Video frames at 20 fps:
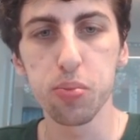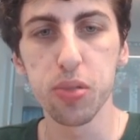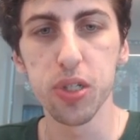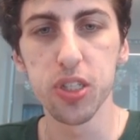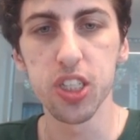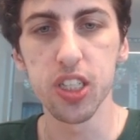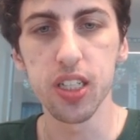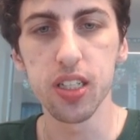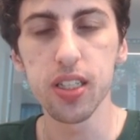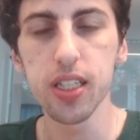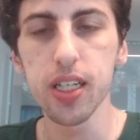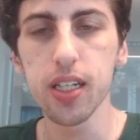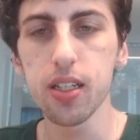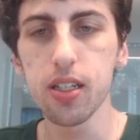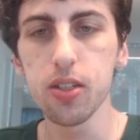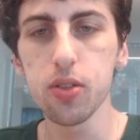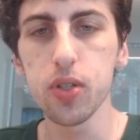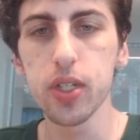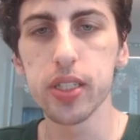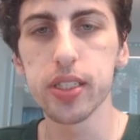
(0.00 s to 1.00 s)
pitching a
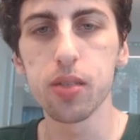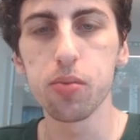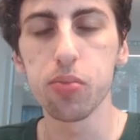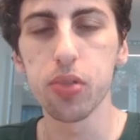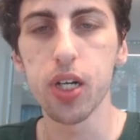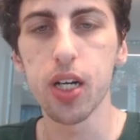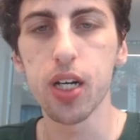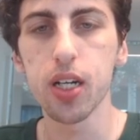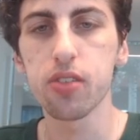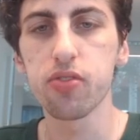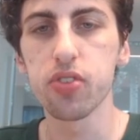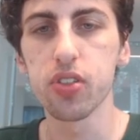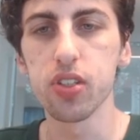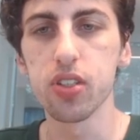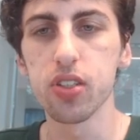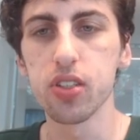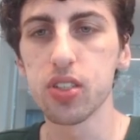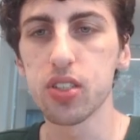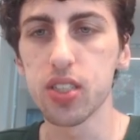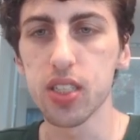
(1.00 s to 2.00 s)
yellow, and then block
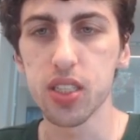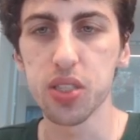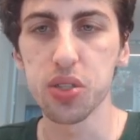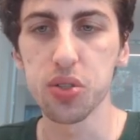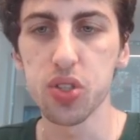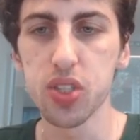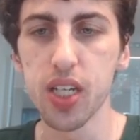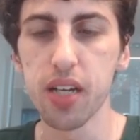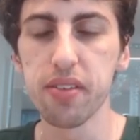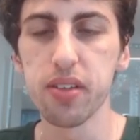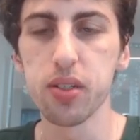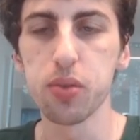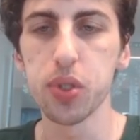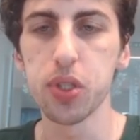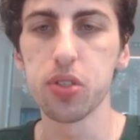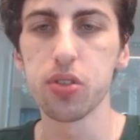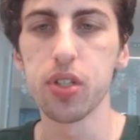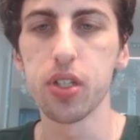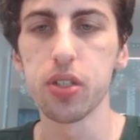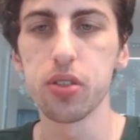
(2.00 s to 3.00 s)
for 6 or 7
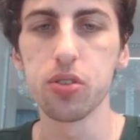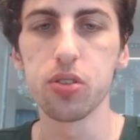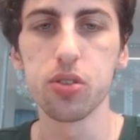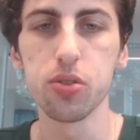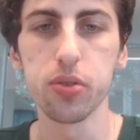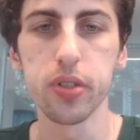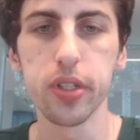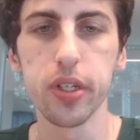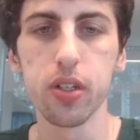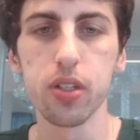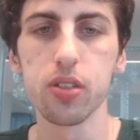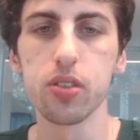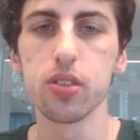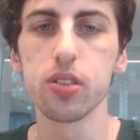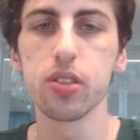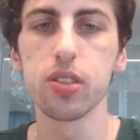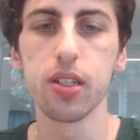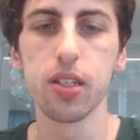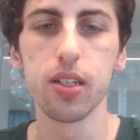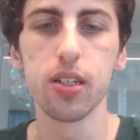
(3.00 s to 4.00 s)
with your other 2
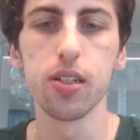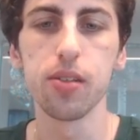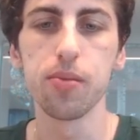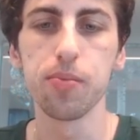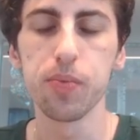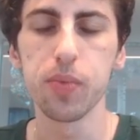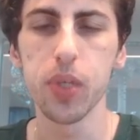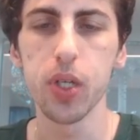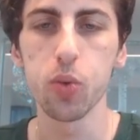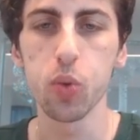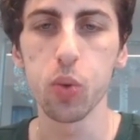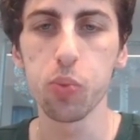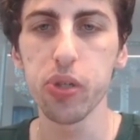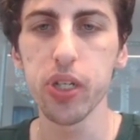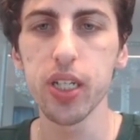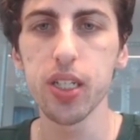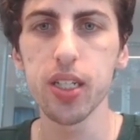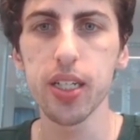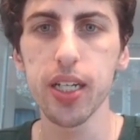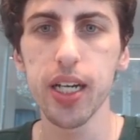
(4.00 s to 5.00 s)
cards. And we're
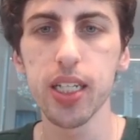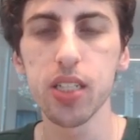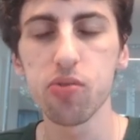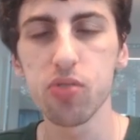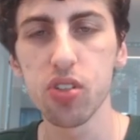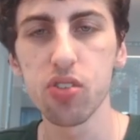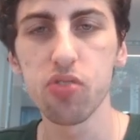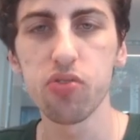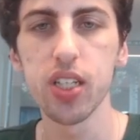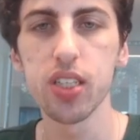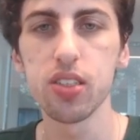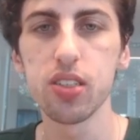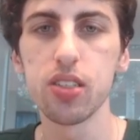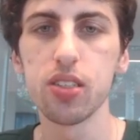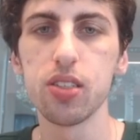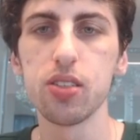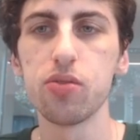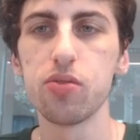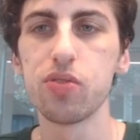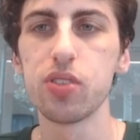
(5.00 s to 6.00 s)
playing kind of
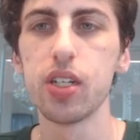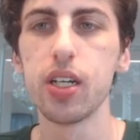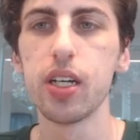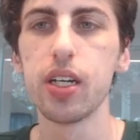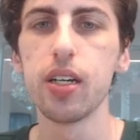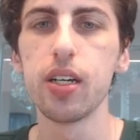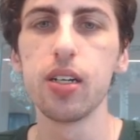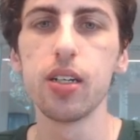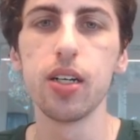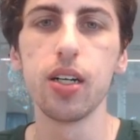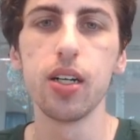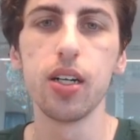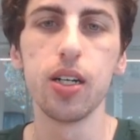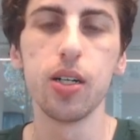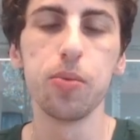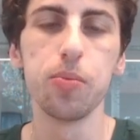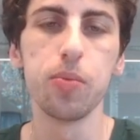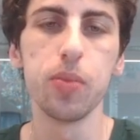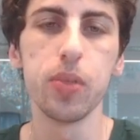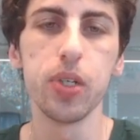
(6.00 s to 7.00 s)
defensive
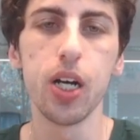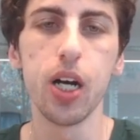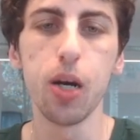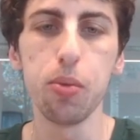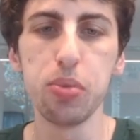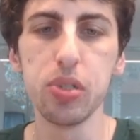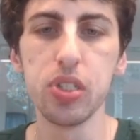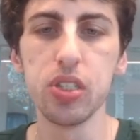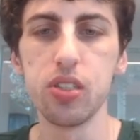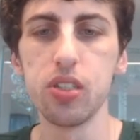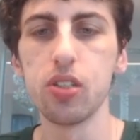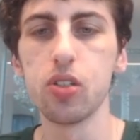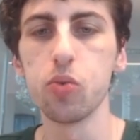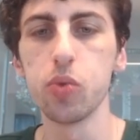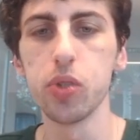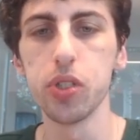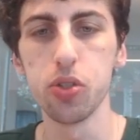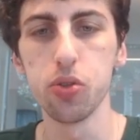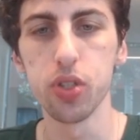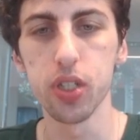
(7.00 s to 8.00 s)
up until
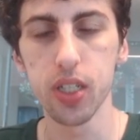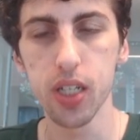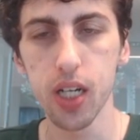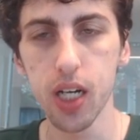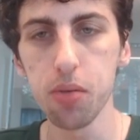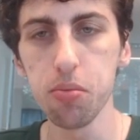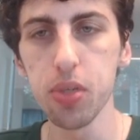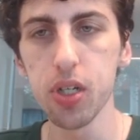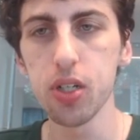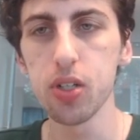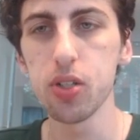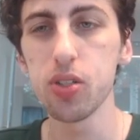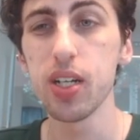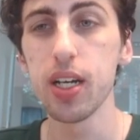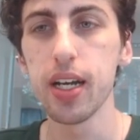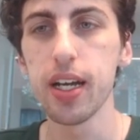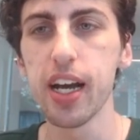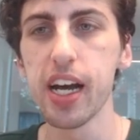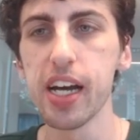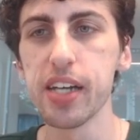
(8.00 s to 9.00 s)
we do the combo,
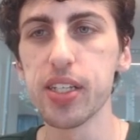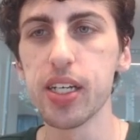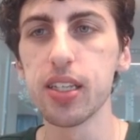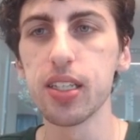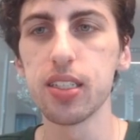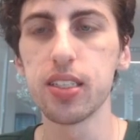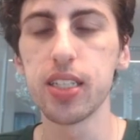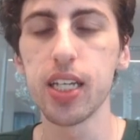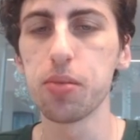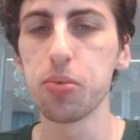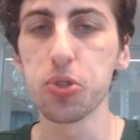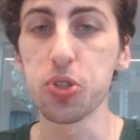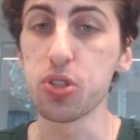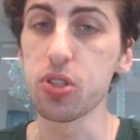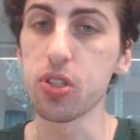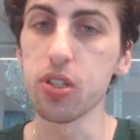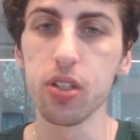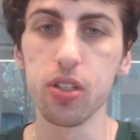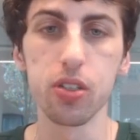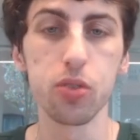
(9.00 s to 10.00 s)
and then the tables
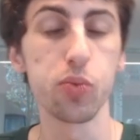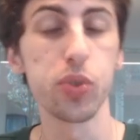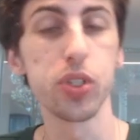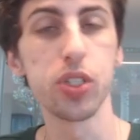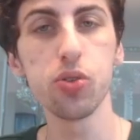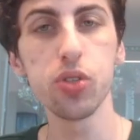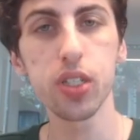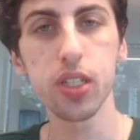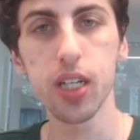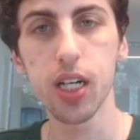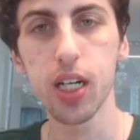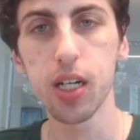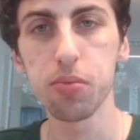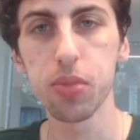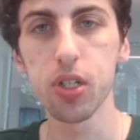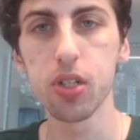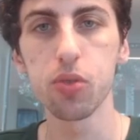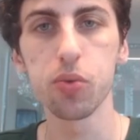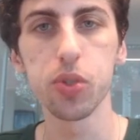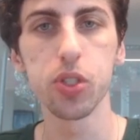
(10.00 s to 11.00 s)
turn. We do the
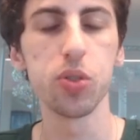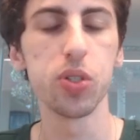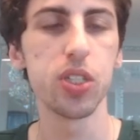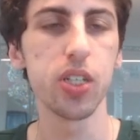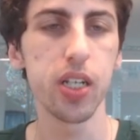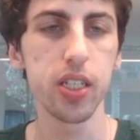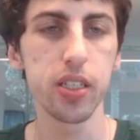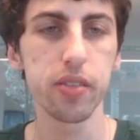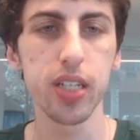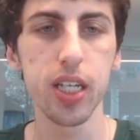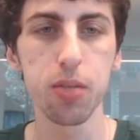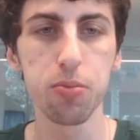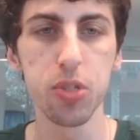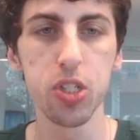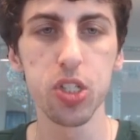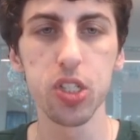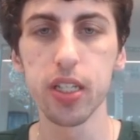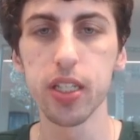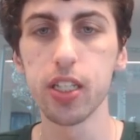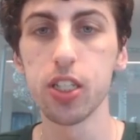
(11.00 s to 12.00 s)
combo, we do a ton of
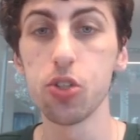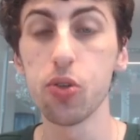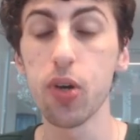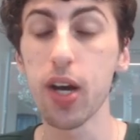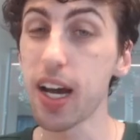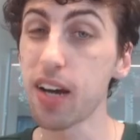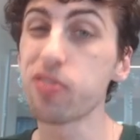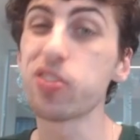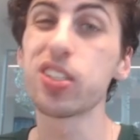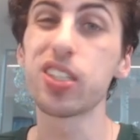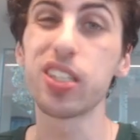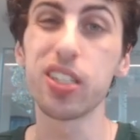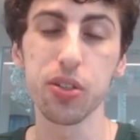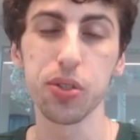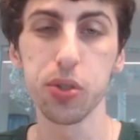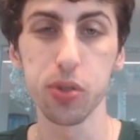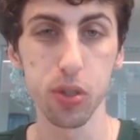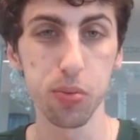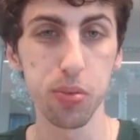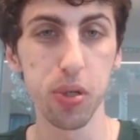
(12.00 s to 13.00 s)
damage, and then you have to kill
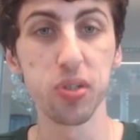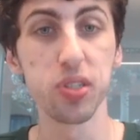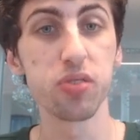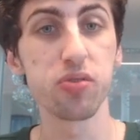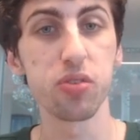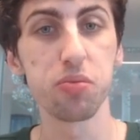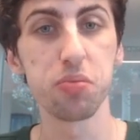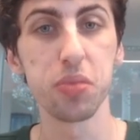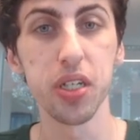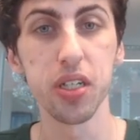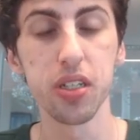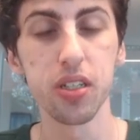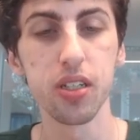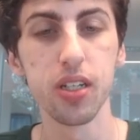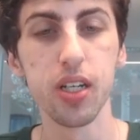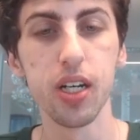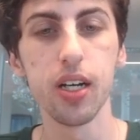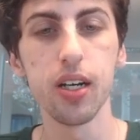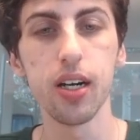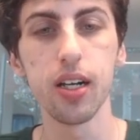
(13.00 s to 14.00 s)
your opponent from there.
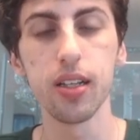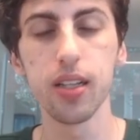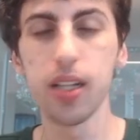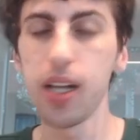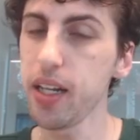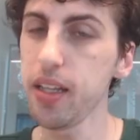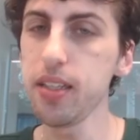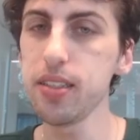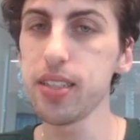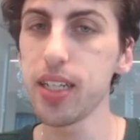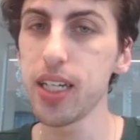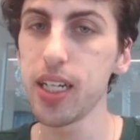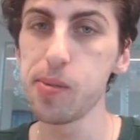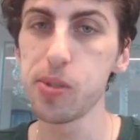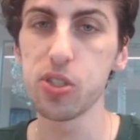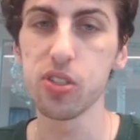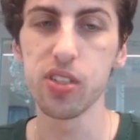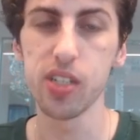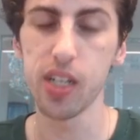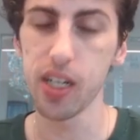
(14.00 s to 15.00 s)
A lot of the
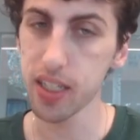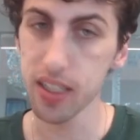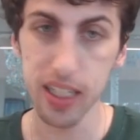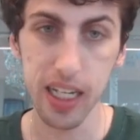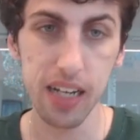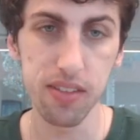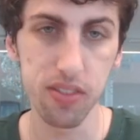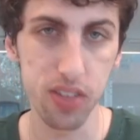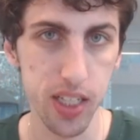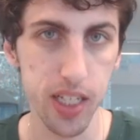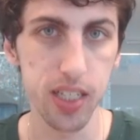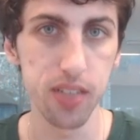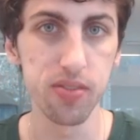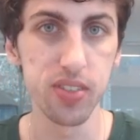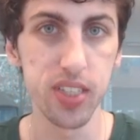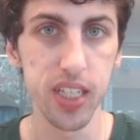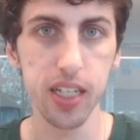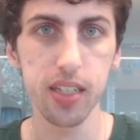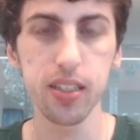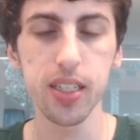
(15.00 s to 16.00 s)
times you're not going to have a lot of
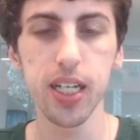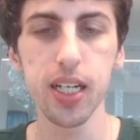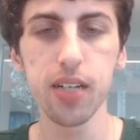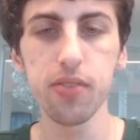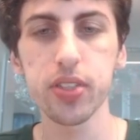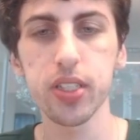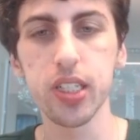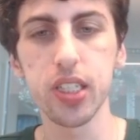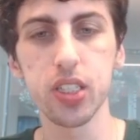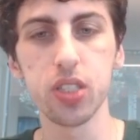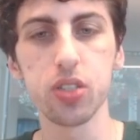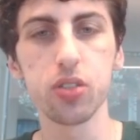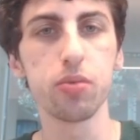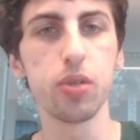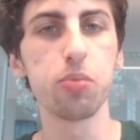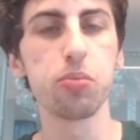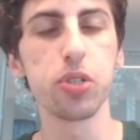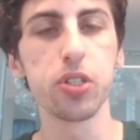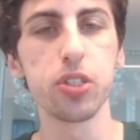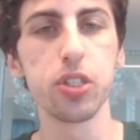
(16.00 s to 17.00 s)
deck left because you
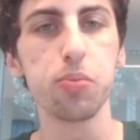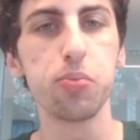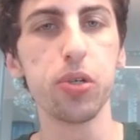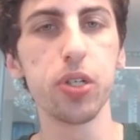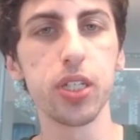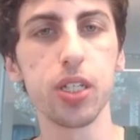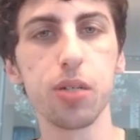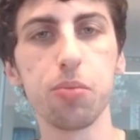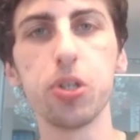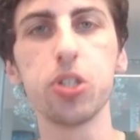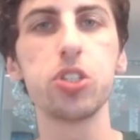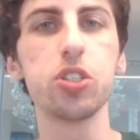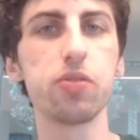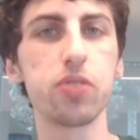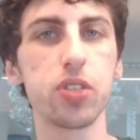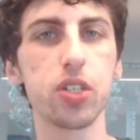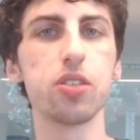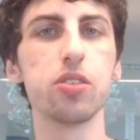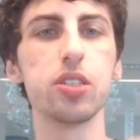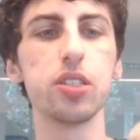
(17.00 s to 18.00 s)
remember you're putting a bunch of
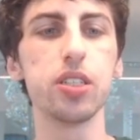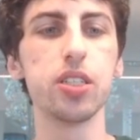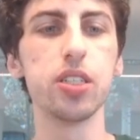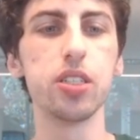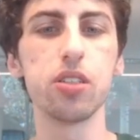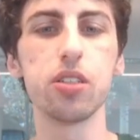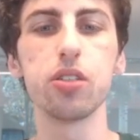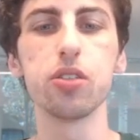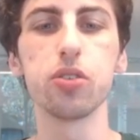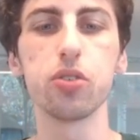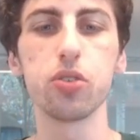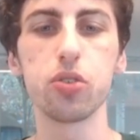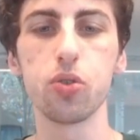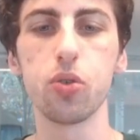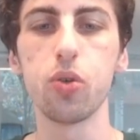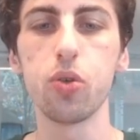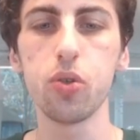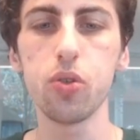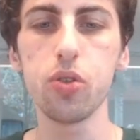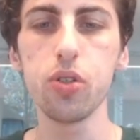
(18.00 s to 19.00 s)
cards into your
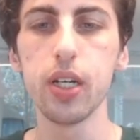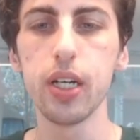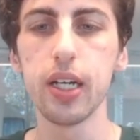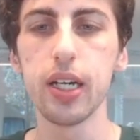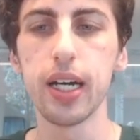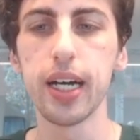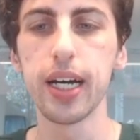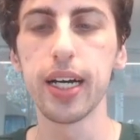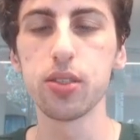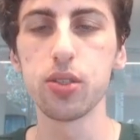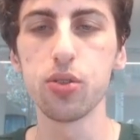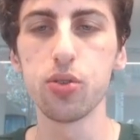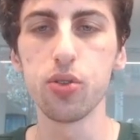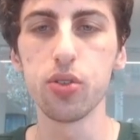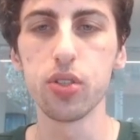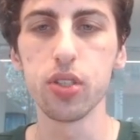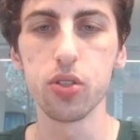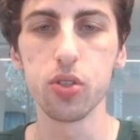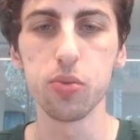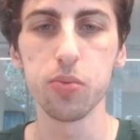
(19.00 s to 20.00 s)
soul as you do
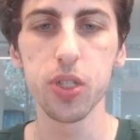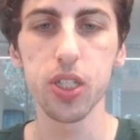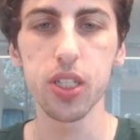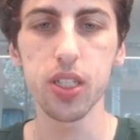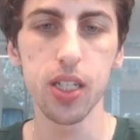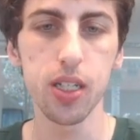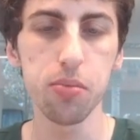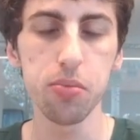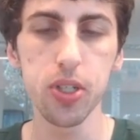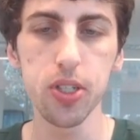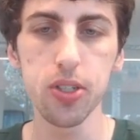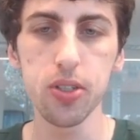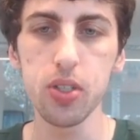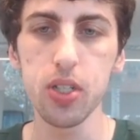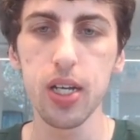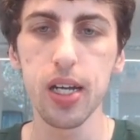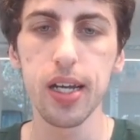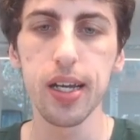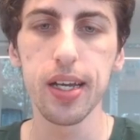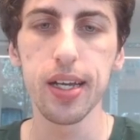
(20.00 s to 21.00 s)
the Lumina combo,
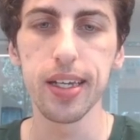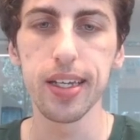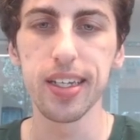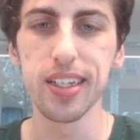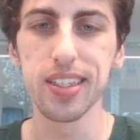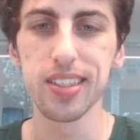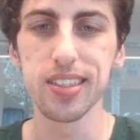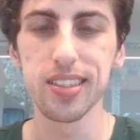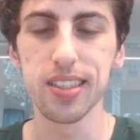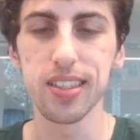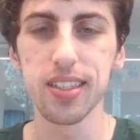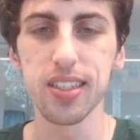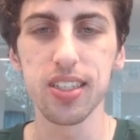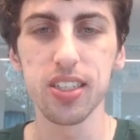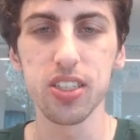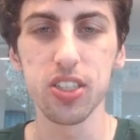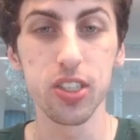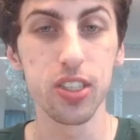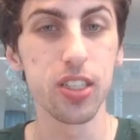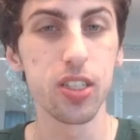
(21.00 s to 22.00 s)
and
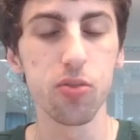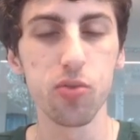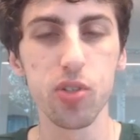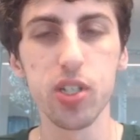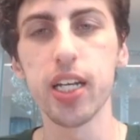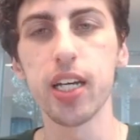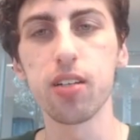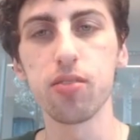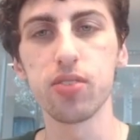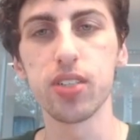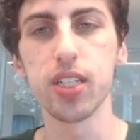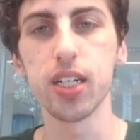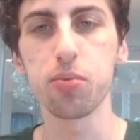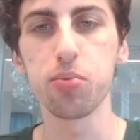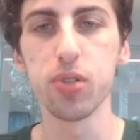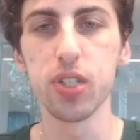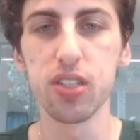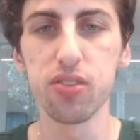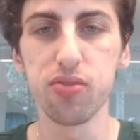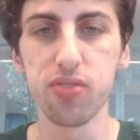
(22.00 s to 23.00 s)
you're going to run out of deck
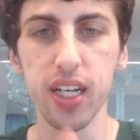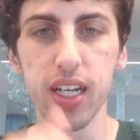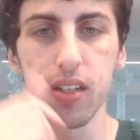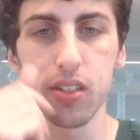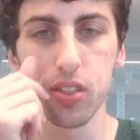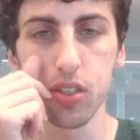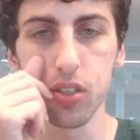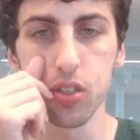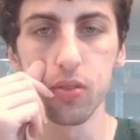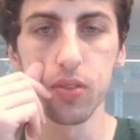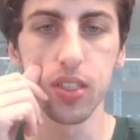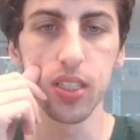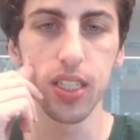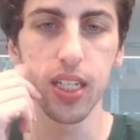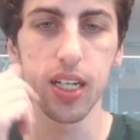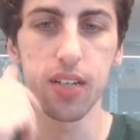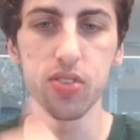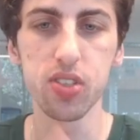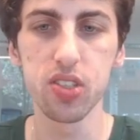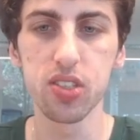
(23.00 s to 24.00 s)
pretty fast. So you really
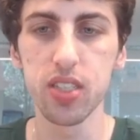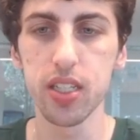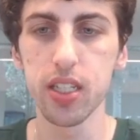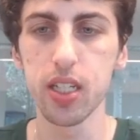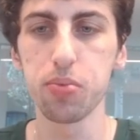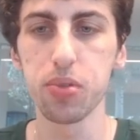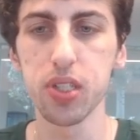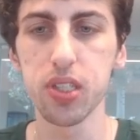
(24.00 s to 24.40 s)
have to set up